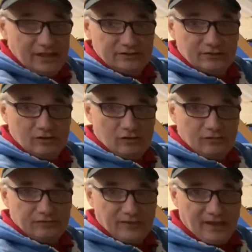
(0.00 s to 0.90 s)
of the loft
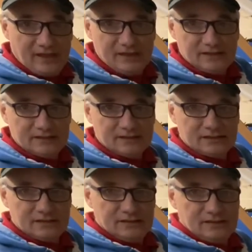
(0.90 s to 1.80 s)
there.
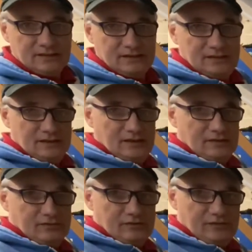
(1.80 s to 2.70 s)
I don't
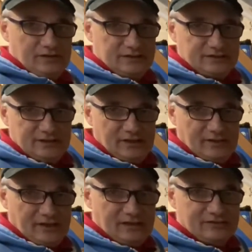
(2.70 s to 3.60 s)
know if you can see that
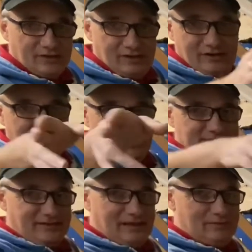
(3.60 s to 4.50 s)
there, because I can't even get to the
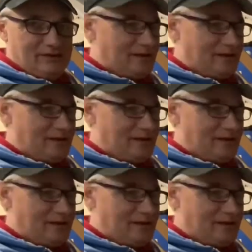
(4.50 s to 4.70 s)
camera yet.